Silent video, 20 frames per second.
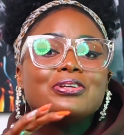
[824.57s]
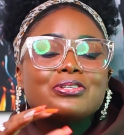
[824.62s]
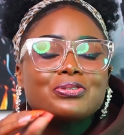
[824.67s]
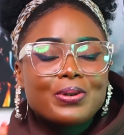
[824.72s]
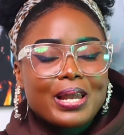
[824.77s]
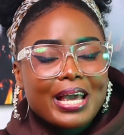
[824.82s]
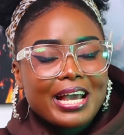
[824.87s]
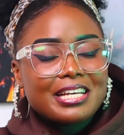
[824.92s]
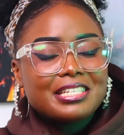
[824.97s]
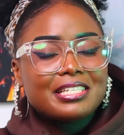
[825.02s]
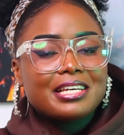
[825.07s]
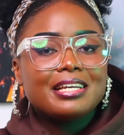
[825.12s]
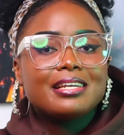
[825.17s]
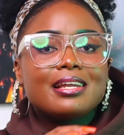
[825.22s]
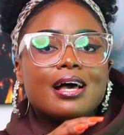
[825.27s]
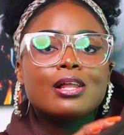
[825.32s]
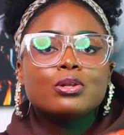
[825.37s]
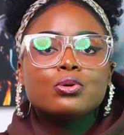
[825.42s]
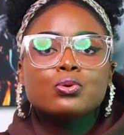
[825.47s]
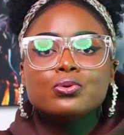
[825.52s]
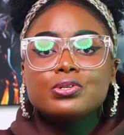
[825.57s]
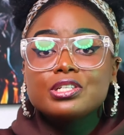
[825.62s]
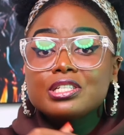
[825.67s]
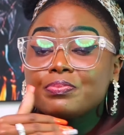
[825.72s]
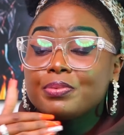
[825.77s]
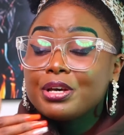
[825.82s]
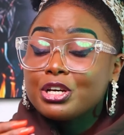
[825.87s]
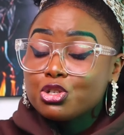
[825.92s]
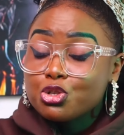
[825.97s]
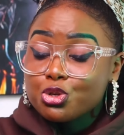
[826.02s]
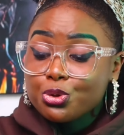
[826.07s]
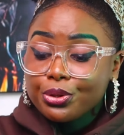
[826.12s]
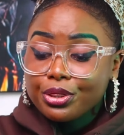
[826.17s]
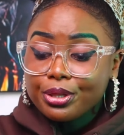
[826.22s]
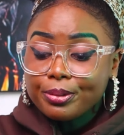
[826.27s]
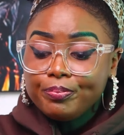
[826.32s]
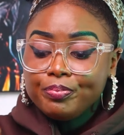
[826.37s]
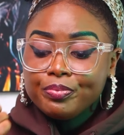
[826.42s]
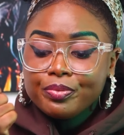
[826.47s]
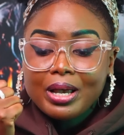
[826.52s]
So like I said, I'll always speak
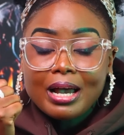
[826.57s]
truth.